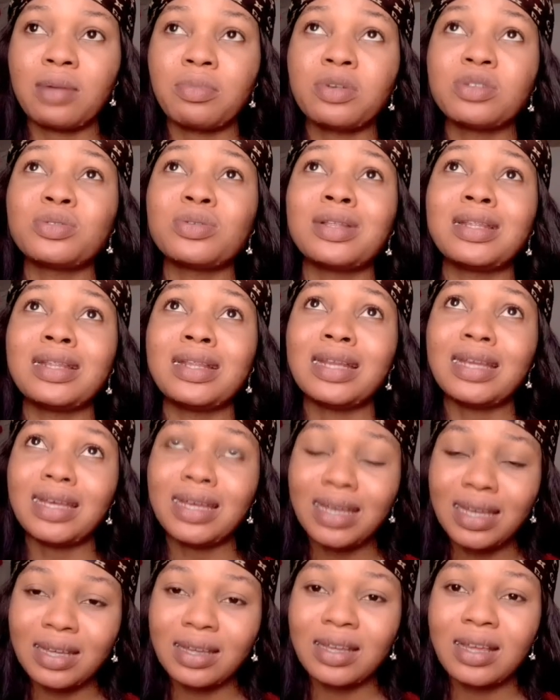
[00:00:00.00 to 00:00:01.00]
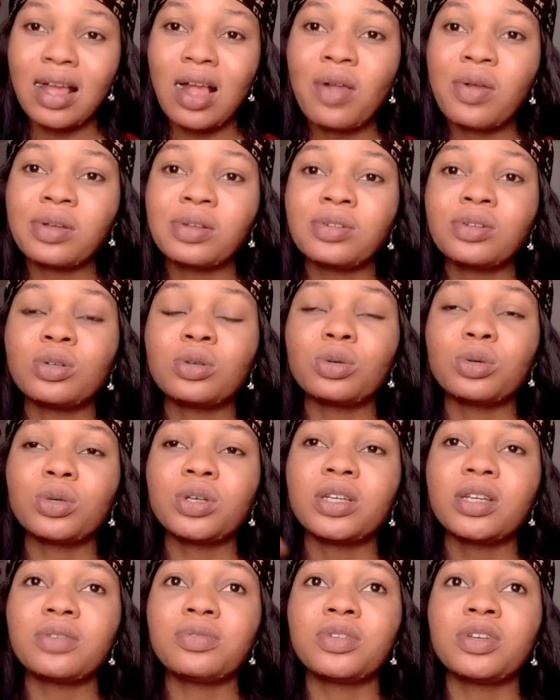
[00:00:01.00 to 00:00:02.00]
I'm going to link
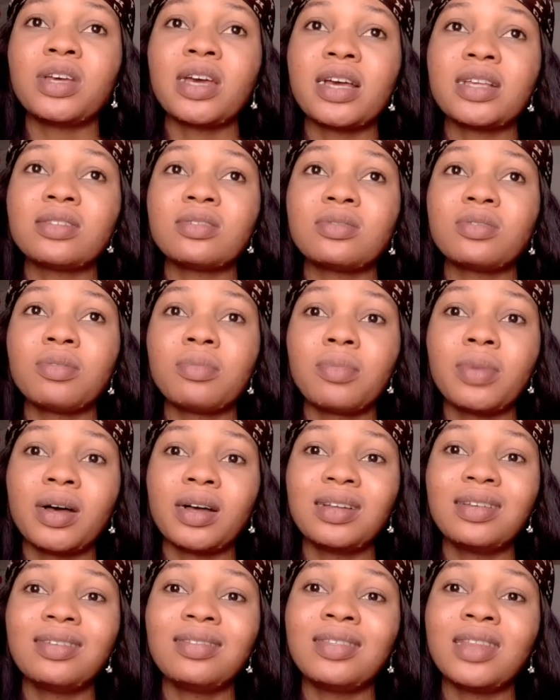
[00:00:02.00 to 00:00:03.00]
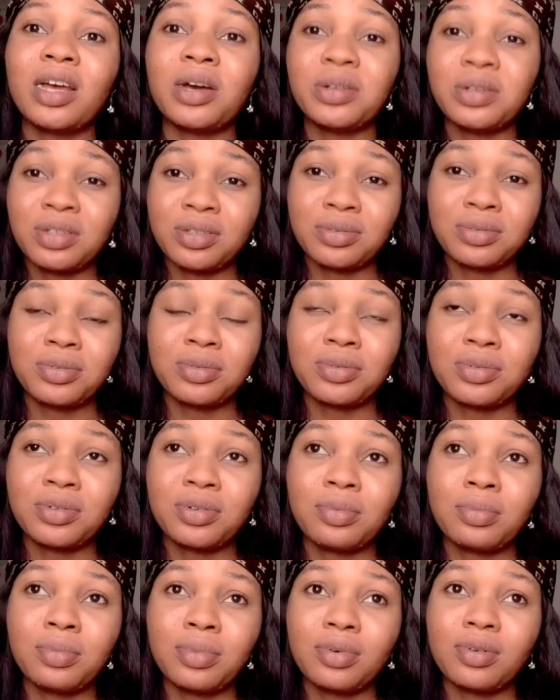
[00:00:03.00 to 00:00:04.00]
or give you guys the number down in the
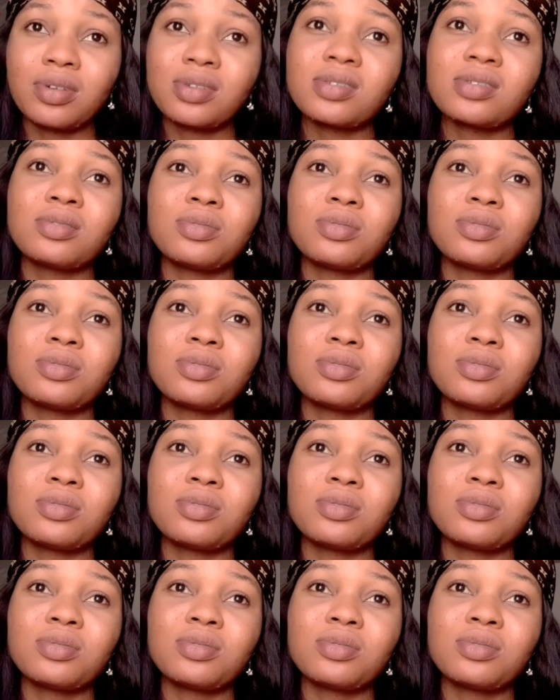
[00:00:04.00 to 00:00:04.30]
description box,